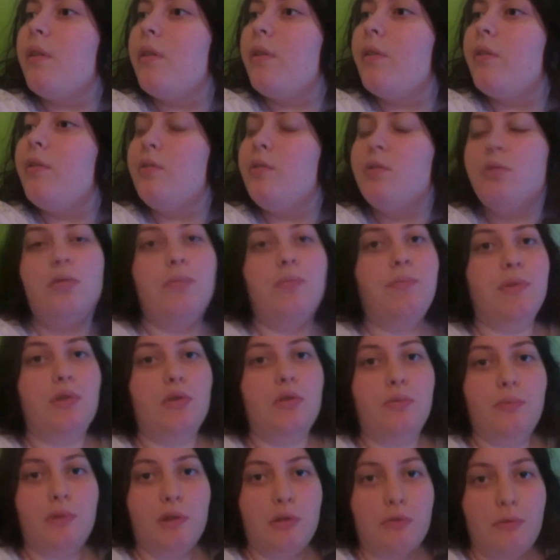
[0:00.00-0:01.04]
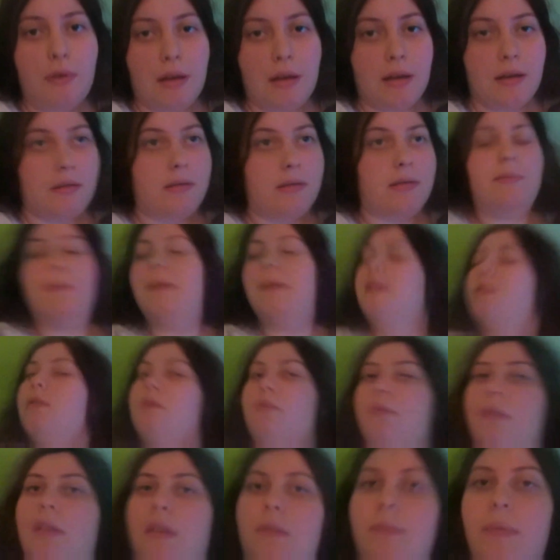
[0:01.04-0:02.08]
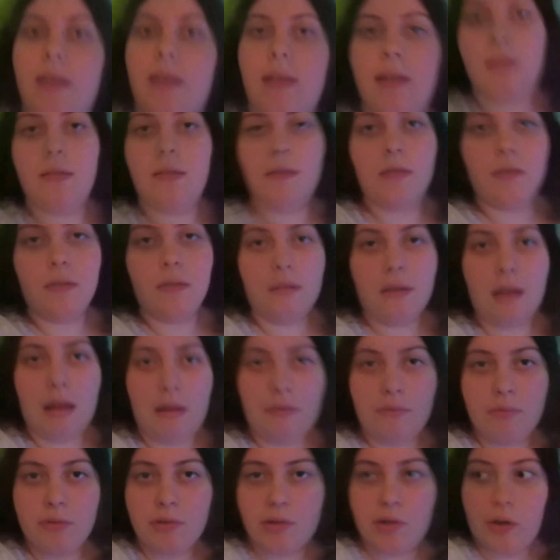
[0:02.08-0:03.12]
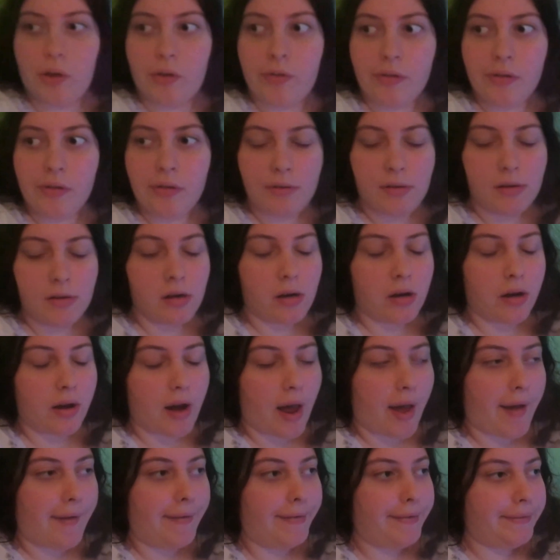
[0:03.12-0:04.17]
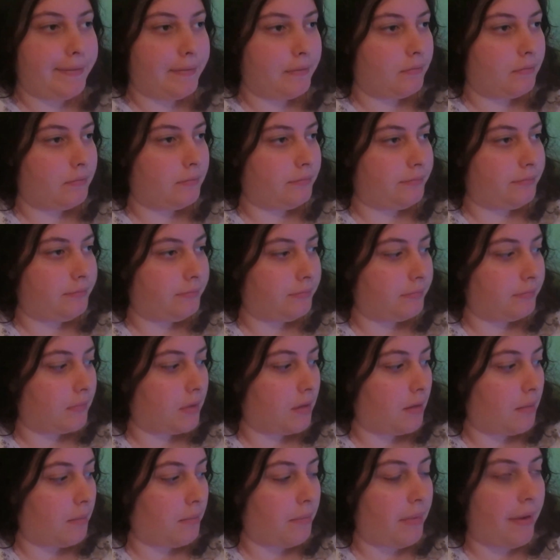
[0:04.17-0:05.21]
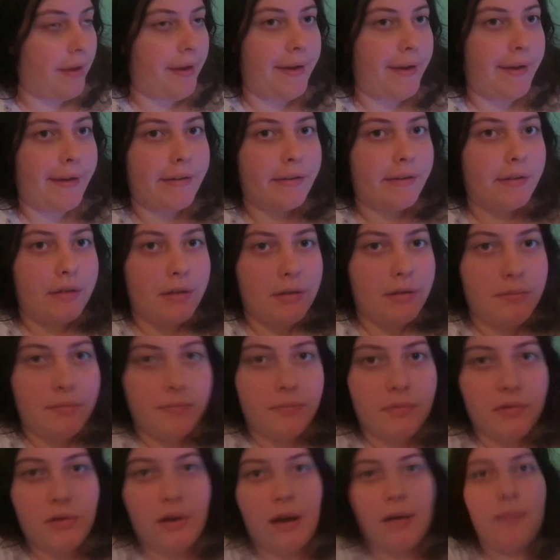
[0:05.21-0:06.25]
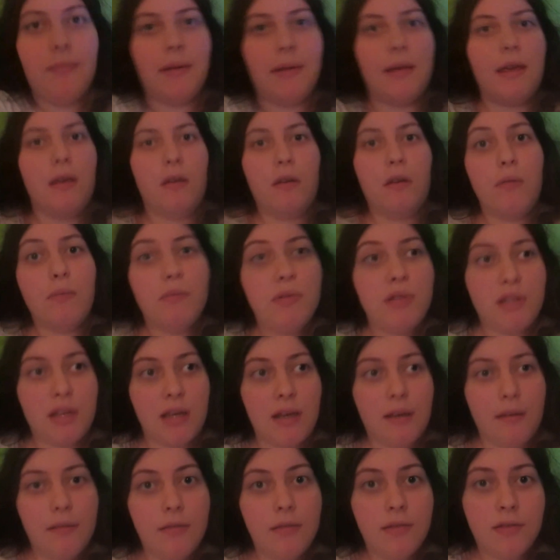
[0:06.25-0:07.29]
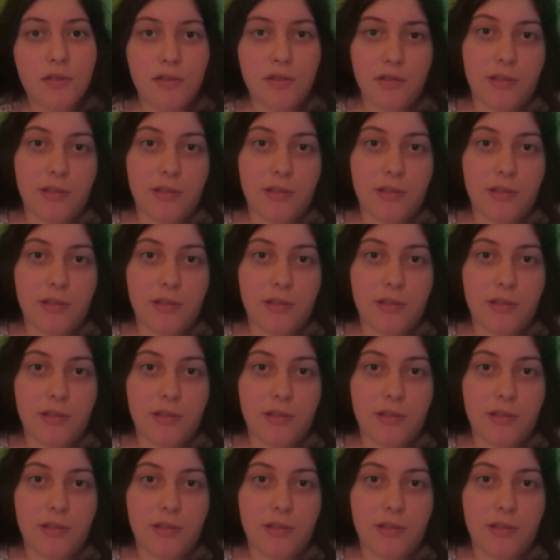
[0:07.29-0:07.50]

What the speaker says: Go super duper quick, especially when I'm in the council. No. But I'm gonna try and make it up to you, so.